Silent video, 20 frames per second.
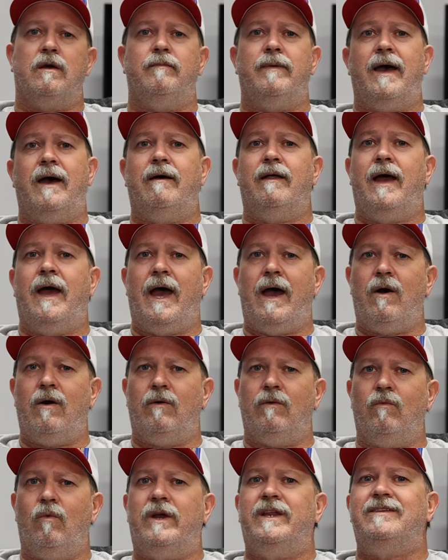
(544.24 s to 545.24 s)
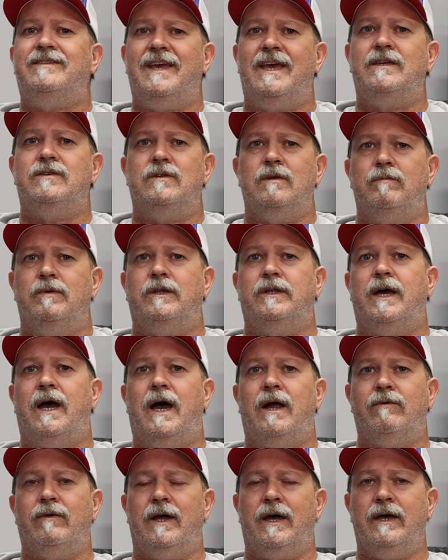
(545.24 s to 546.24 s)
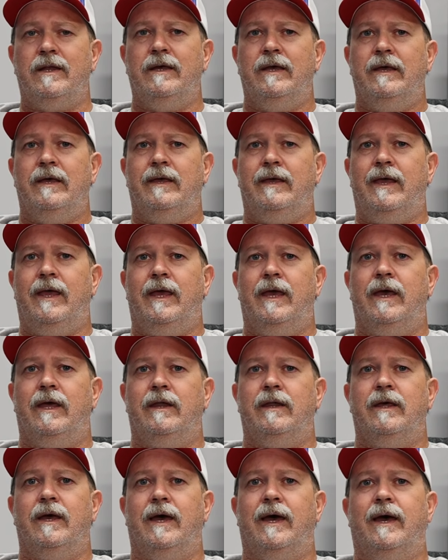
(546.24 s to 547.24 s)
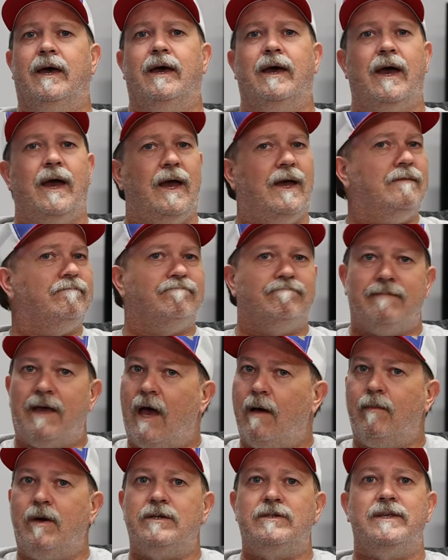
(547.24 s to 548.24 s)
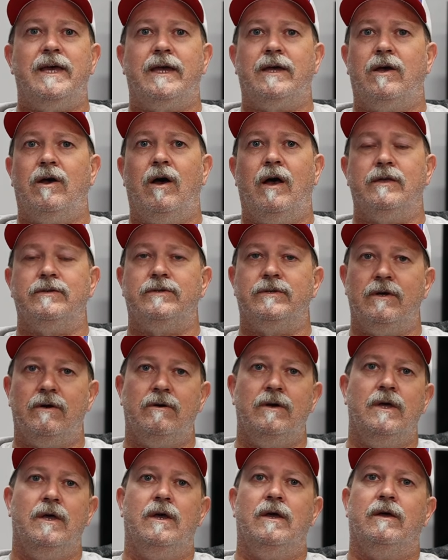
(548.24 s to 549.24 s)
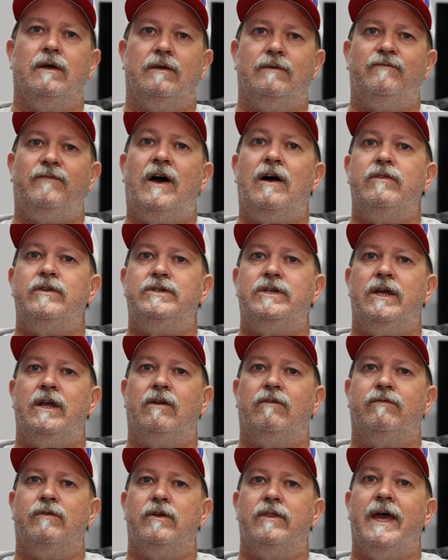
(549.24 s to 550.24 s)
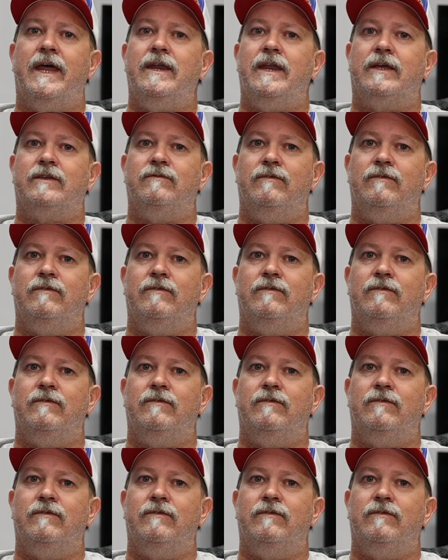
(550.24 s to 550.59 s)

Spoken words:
about what it takes to build a hot rod and how much that costs. So follow the channel for that next